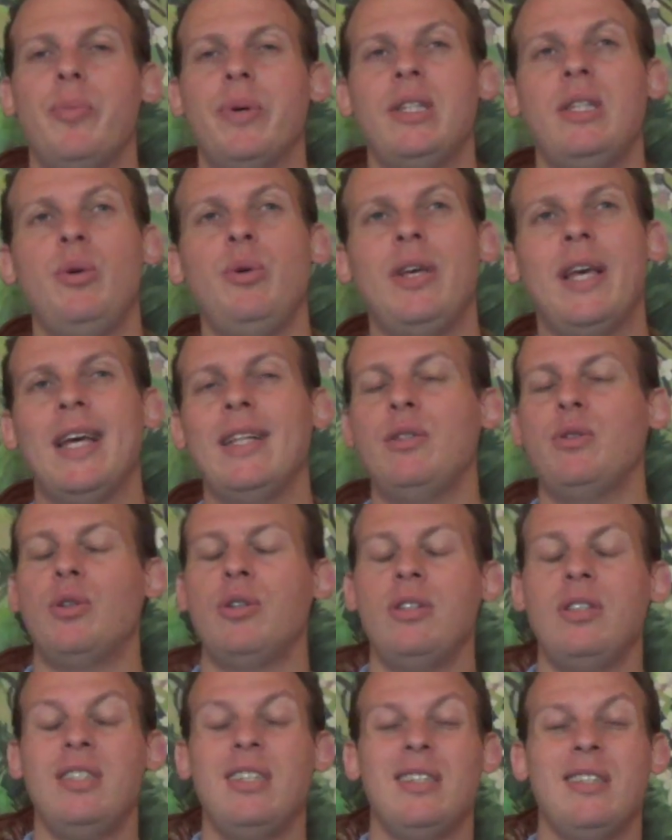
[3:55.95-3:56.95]
but you can
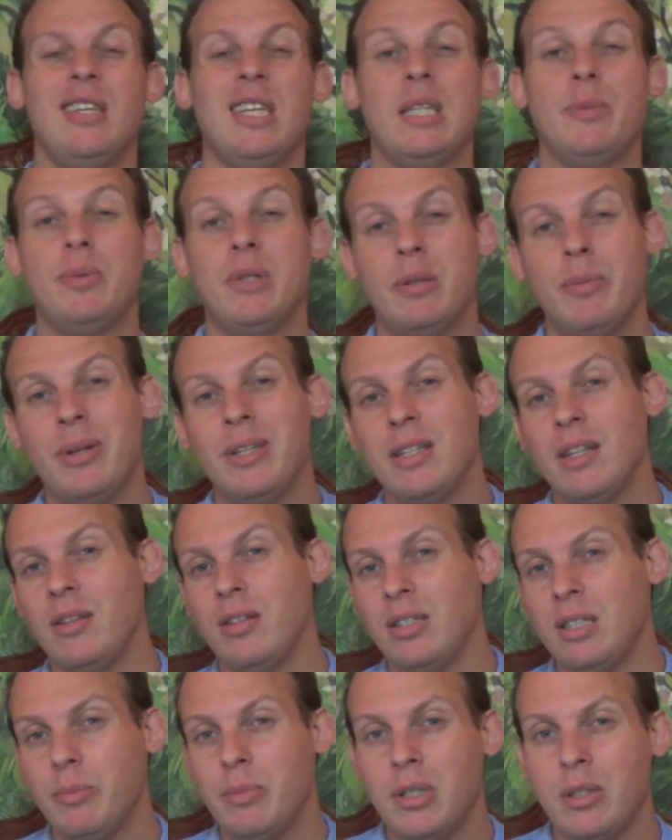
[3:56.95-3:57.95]
certainly experiment a
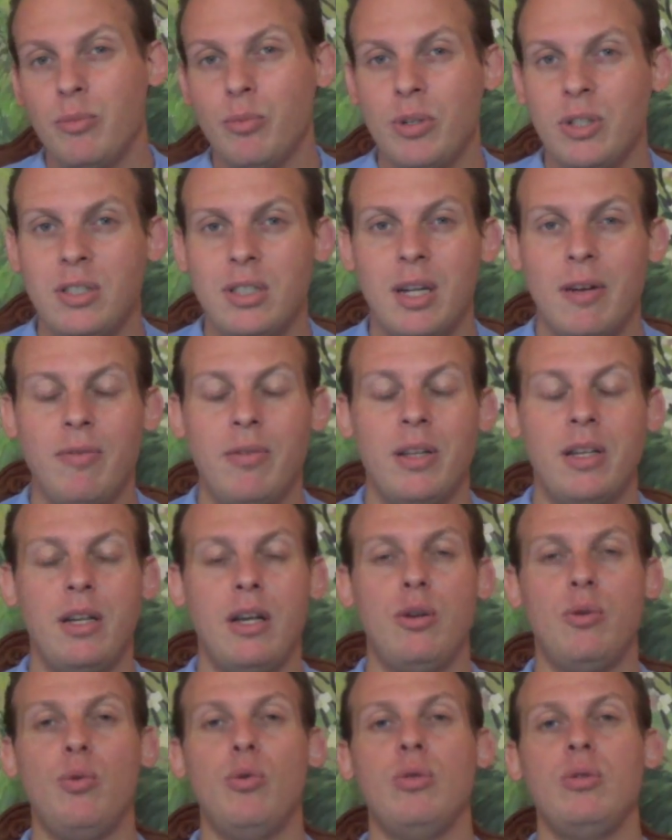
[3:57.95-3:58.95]
little bit with stuff like
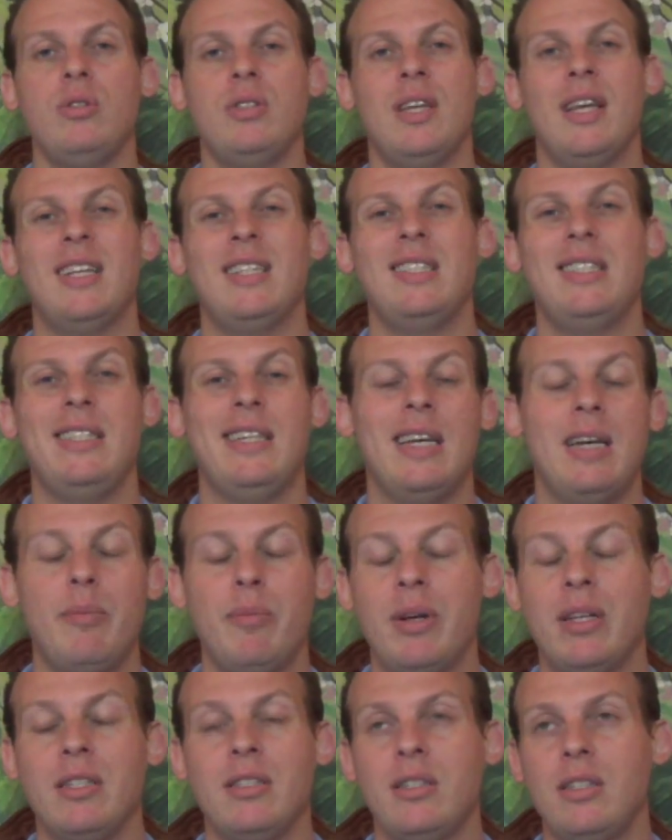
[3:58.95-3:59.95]
Google's SEM and